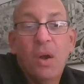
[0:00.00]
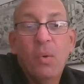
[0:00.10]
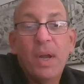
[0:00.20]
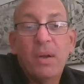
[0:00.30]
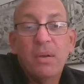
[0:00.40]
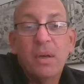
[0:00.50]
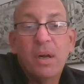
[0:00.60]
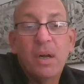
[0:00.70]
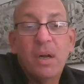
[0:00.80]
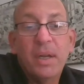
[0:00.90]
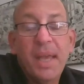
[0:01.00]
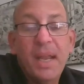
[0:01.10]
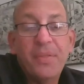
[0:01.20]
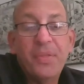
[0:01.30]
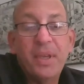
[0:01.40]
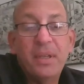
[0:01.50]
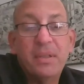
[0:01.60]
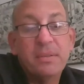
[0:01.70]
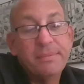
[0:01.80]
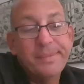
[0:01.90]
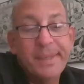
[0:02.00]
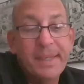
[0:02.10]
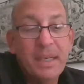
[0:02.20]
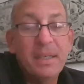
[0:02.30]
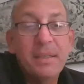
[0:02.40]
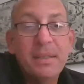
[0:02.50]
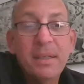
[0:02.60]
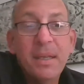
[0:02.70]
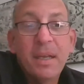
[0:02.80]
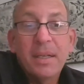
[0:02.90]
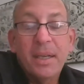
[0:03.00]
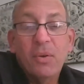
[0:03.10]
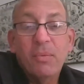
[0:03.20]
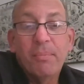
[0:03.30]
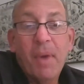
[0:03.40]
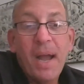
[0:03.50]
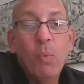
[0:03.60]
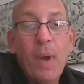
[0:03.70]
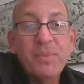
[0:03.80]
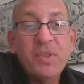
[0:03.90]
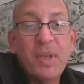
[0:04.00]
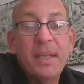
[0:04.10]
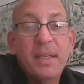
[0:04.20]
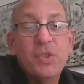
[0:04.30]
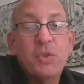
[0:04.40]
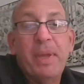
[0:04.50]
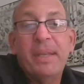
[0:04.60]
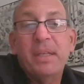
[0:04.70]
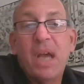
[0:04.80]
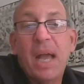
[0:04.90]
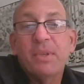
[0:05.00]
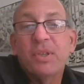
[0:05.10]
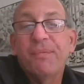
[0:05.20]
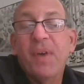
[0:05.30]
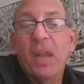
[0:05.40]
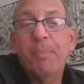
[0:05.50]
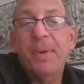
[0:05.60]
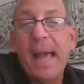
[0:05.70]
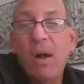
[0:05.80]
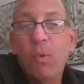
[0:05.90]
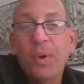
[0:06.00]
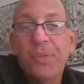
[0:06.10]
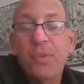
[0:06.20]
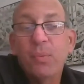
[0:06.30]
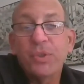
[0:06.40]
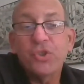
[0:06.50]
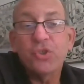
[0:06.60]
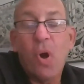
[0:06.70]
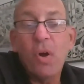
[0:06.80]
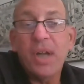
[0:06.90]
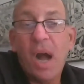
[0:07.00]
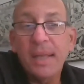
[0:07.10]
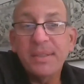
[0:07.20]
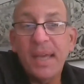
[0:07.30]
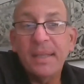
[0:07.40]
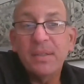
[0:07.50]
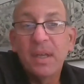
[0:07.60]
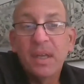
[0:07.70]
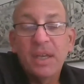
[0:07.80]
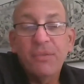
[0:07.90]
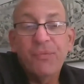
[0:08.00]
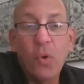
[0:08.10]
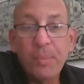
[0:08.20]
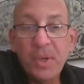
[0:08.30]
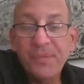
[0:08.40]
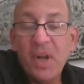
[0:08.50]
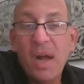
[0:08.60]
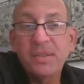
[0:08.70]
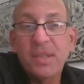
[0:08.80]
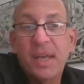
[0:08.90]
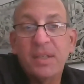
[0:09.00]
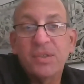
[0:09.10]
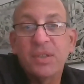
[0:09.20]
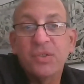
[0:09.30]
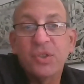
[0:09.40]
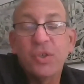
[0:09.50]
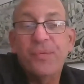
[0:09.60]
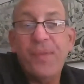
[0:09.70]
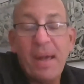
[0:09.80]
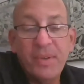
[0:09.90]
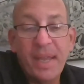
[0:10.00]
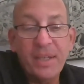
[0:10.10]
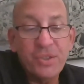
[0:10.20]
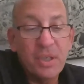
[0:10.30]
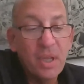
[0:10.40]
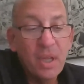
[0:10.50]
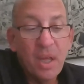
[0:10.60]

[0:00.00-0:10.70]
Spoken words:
Well, again, I think, and my website and spending time to develop it out with strong content, informative content is a good foundation.